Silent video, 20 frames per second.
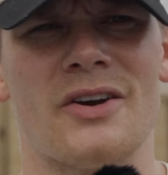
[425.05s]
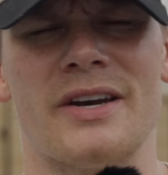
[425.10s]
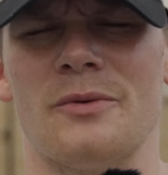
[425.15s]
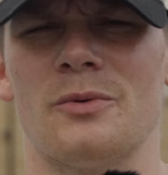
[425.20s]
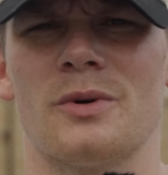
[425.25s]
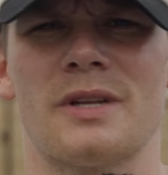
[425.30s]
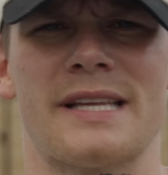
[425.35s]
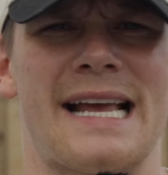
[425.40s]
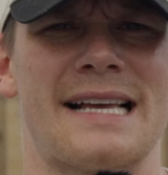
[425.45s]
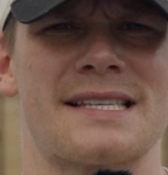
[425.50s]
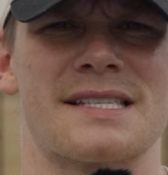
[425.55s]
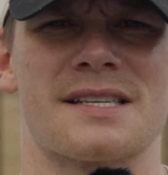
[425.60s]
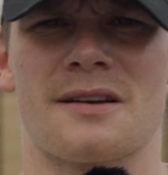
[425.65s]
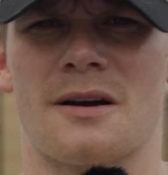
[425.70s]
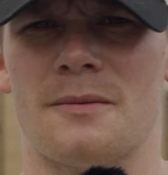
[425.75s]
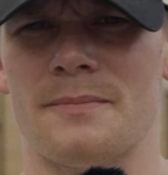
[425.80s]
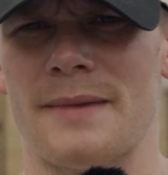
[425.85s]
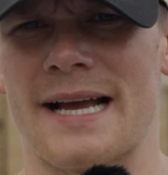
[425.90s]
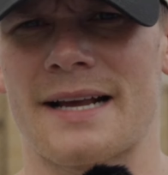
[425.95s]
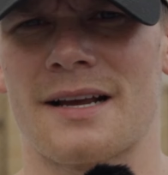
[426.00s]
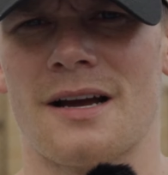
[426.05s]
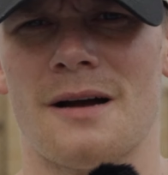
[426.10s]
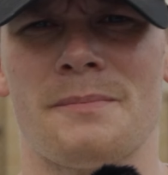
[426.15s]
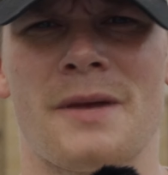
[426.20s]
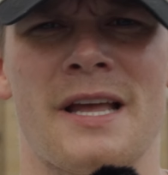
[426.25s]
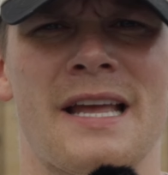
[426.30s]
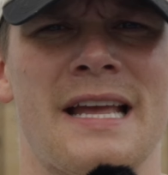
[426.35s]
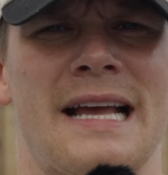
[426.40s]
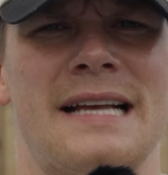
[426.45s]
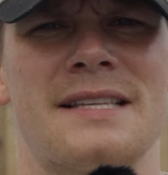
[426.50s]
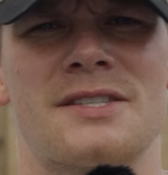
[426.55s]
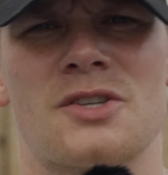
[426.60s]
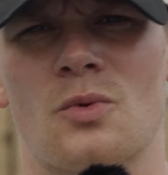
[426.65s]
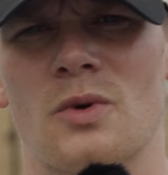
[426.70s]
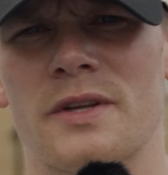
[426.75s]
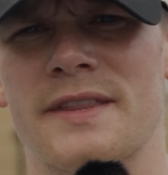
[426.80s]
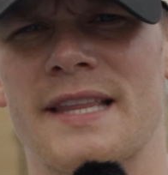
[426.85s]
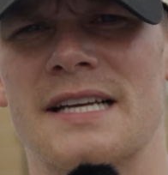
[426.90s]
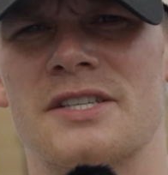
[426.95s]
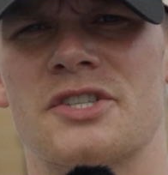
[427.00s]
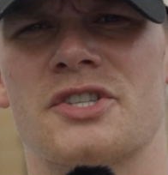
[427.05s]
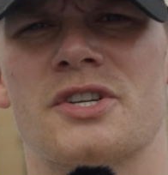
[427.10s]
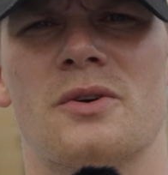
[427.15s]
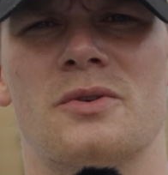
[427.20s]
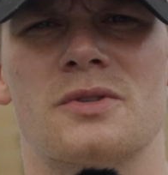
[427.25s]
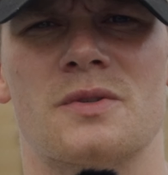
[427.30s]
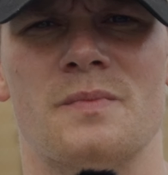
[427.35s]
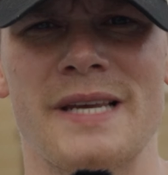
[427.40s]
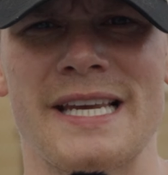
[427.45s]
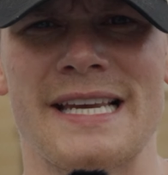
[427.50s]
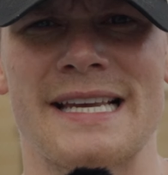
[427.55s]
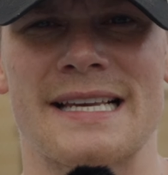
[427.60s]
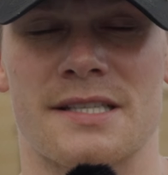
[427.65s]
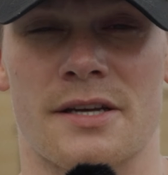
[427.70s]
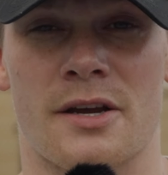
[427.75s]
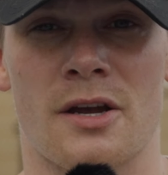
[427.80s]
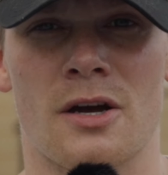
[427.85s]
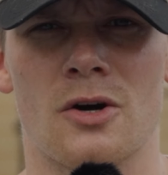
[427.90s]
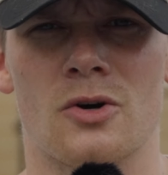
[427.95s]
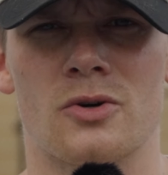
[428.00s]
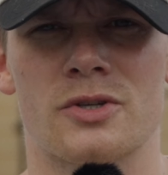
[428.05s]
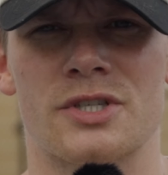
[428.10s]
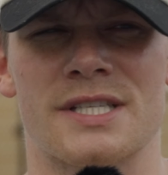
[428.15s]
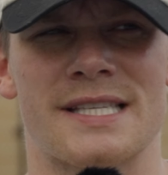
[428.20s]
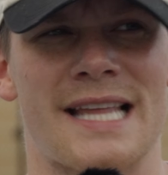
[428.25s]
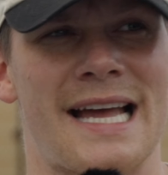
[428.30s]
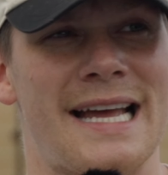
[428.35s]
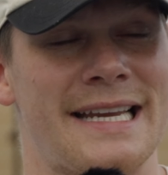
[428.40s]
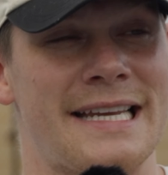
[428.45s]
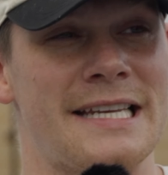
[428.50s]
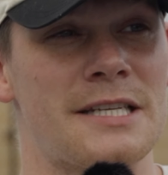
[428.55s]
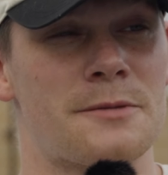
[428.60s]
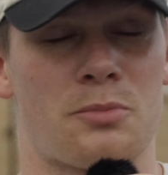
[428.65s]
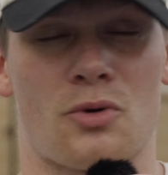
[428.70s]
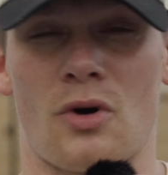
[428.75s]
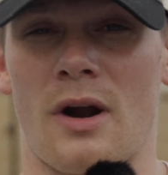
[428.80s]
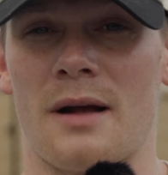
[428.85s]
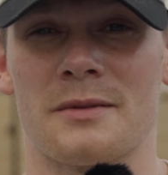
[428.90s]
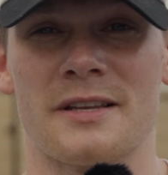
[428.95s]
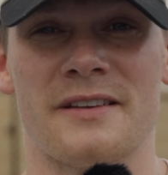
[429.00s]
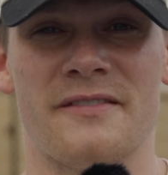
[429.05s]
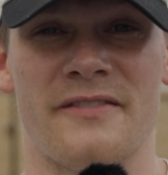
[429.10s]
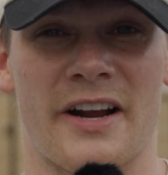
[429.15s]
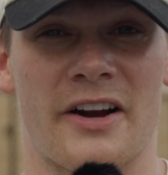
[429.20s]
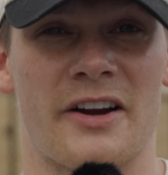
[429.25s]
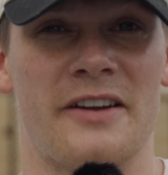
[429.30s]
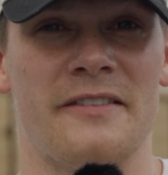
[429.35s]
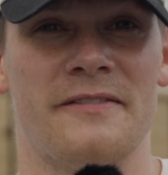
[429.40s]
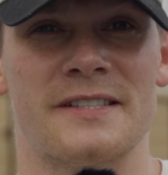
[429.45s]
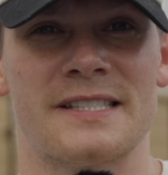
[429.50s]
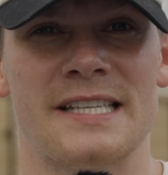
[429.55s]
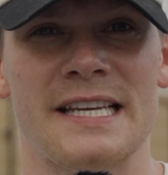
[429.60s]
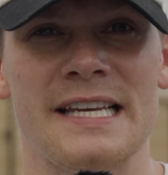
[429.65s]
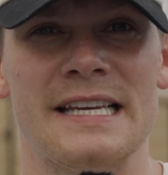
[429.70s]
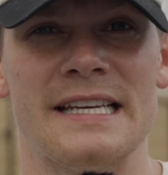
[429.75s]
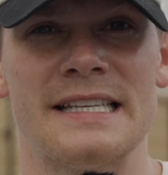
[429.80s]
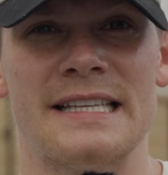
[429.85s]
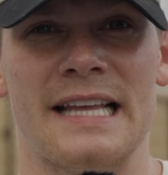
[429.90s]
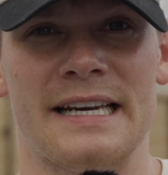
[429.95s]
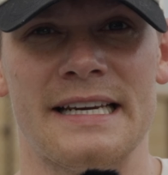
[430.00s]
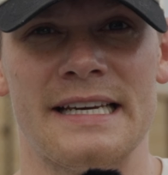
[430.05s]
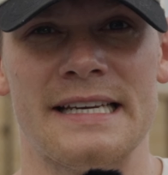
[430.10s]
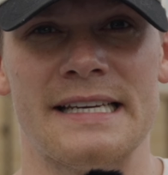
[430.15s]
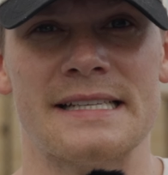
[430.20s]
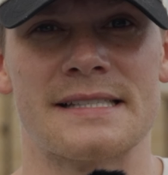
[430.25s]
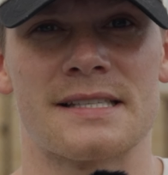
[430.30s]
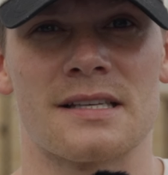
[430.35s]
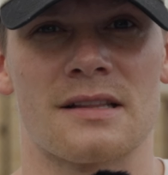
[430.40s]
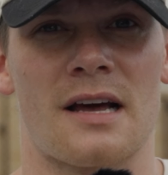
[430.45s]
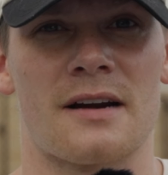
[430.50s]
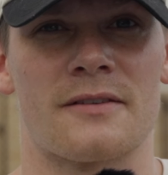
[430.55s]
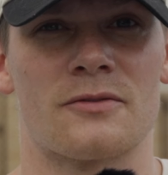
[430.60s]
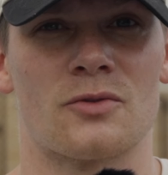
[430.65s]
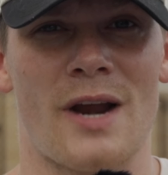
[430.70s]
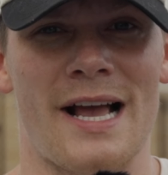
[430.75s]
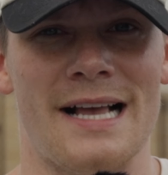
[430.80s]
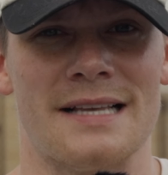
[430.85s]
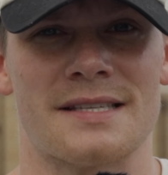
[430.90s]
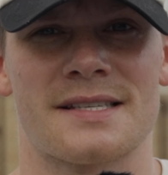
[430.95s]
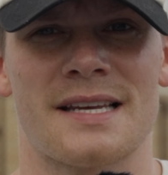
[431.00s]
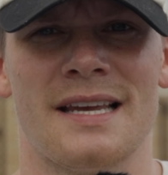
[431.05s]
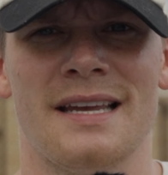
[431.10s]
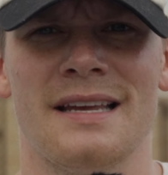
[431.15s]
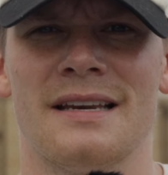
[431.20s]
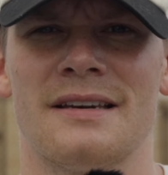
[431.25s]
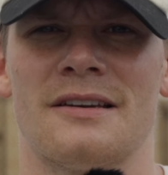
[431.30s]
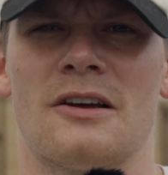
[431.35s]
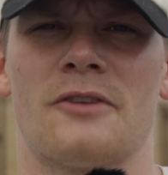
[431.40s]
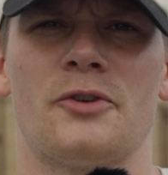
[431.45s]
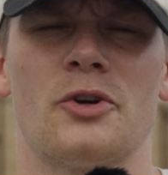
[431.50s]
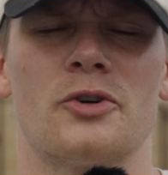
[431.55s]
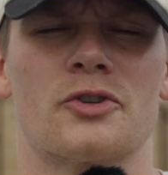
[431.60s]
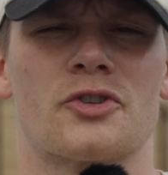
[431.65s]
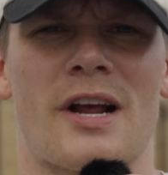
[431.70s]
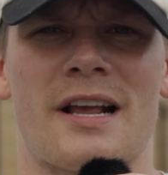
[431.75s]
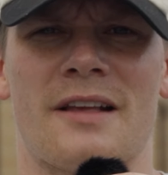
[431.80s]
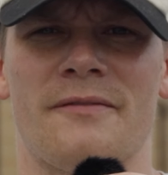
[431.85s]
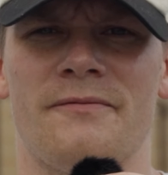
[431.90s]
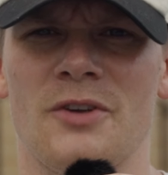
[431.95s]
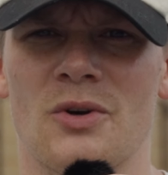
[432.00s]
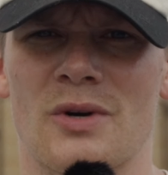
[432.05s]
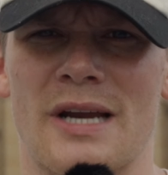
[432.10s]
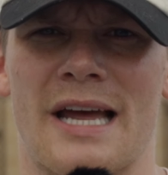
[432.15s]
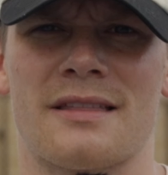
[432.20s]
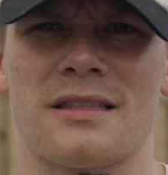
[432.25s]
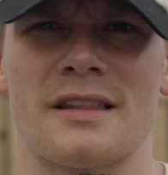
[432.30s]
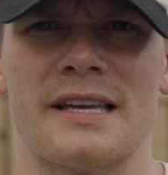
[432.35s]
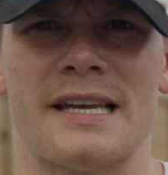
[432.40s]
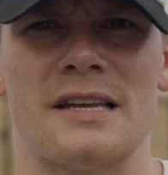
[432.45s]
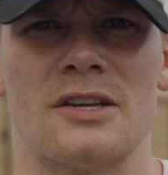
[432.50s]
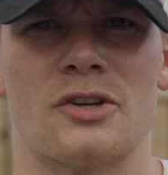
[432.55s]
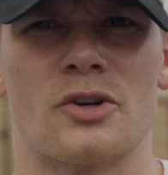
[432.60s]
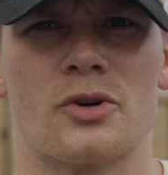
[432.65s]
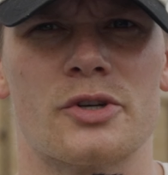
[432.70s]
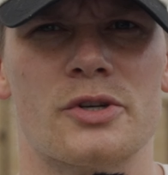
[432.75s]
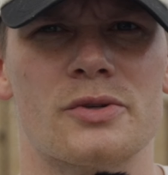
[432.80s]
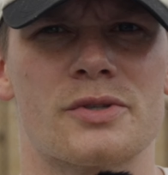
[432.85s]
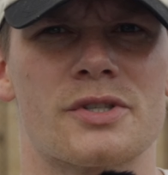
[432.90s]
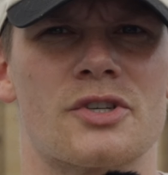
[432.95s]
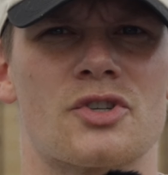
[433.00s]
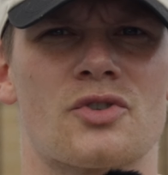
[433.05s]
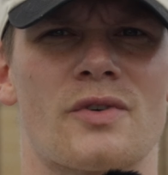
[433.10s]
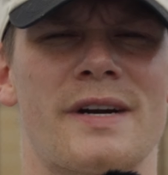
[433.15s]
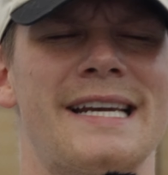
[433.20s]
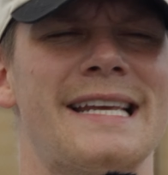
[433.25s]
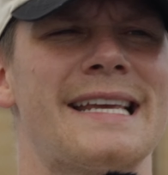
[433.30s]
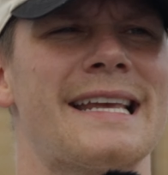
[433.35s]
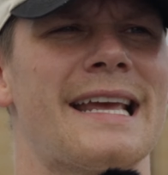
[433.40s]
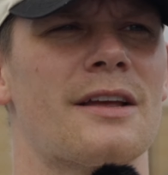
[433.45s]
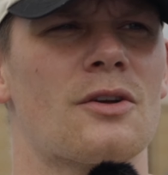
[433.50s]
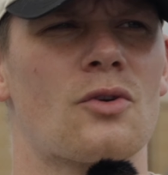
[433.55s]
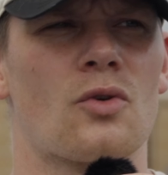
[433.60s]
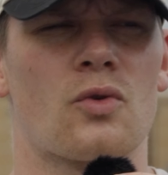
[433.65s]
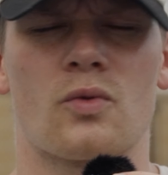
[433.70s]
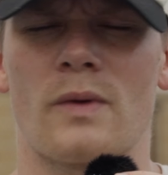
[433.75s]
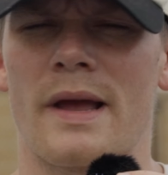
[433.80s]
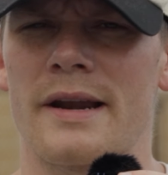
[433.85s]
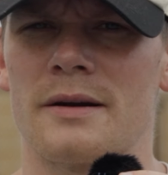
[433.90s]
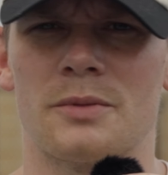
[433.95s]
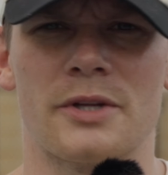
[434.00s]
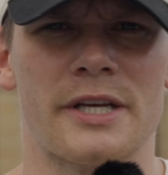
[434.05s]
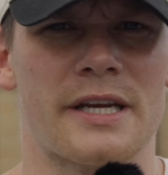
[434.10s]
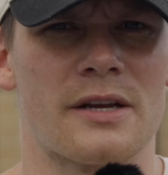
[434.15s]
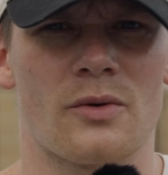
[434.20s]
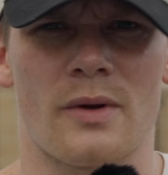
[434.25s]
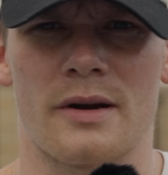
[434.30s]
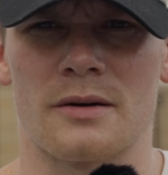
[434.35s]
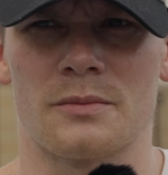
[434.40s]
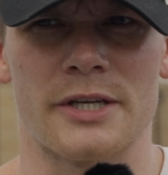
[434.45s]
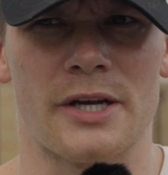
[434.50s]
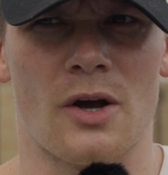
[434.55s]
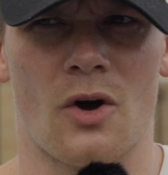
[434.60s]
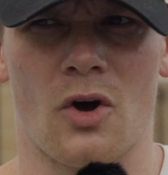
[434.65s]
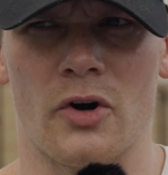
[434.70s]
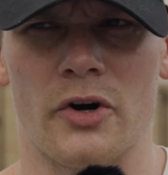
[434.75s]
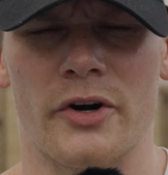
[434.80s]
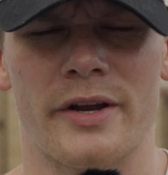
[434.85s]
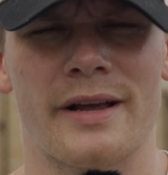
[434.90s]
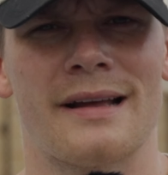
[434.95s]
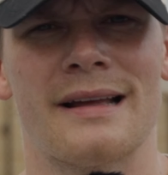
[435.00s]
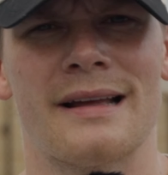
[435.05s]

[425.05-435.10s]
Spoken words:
It really hasn't come back up. And so what that shows me as a coach is that he's probably very fatigued and he needs a lot of rest. Now, if you're a track and field athlete, you're used to training incredibly, incredibly hard.